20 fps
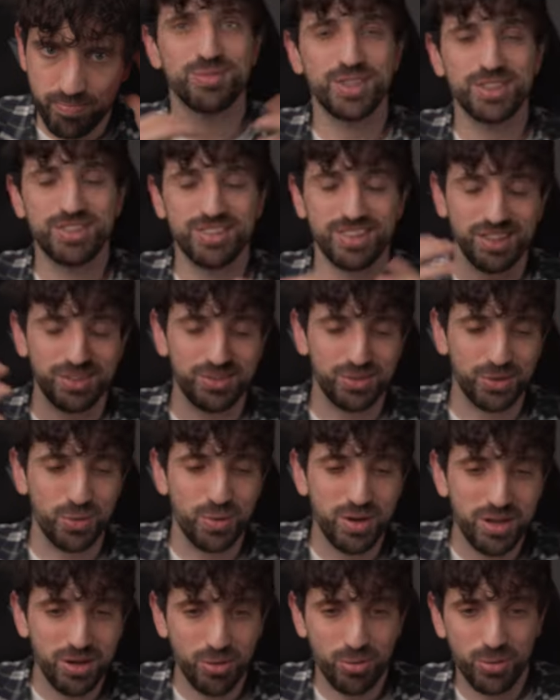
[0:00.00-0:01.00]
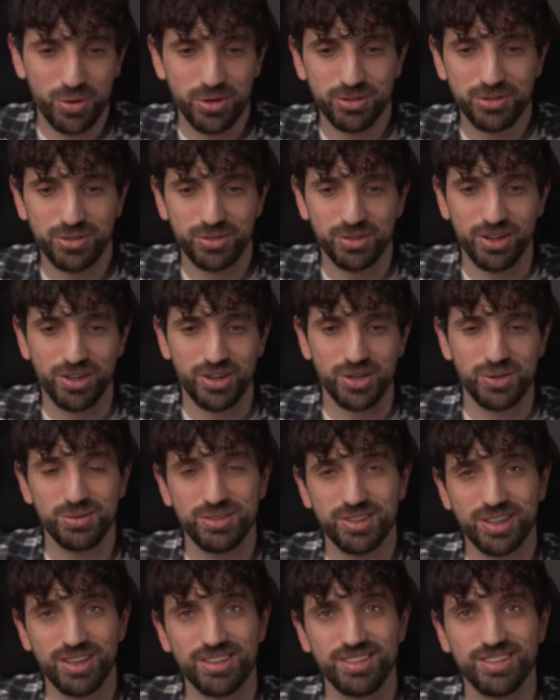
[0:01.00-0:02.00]
But in the real world
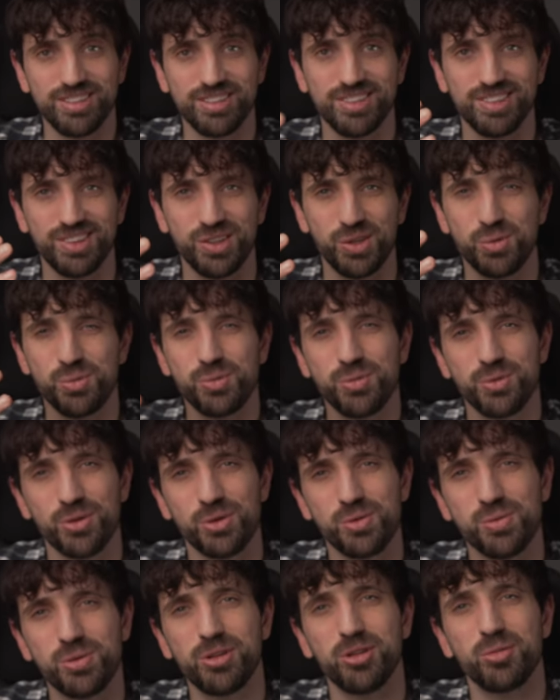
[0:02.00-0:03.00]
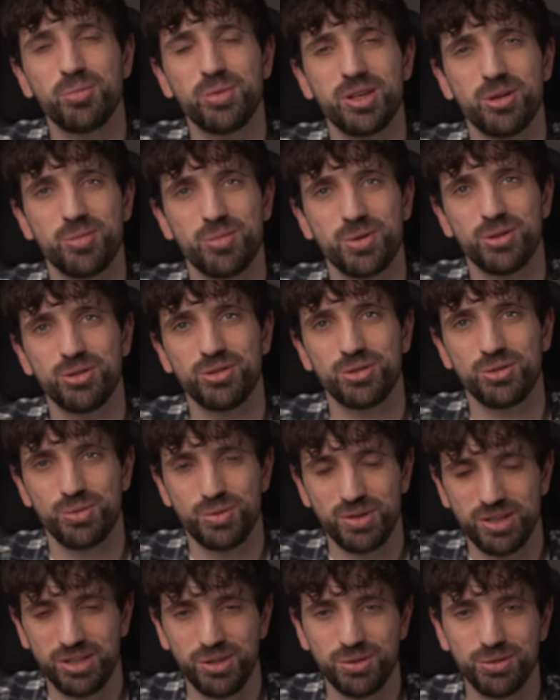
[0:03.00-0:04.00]
use case, you wouldn't be able to
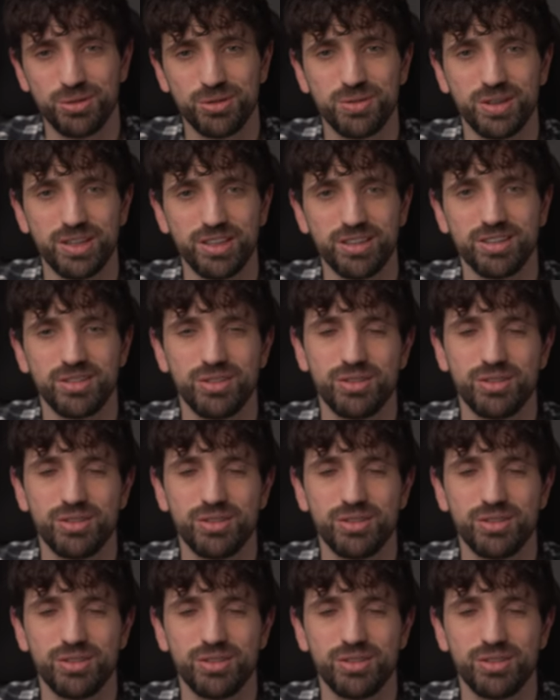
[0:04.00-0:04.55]
really use that.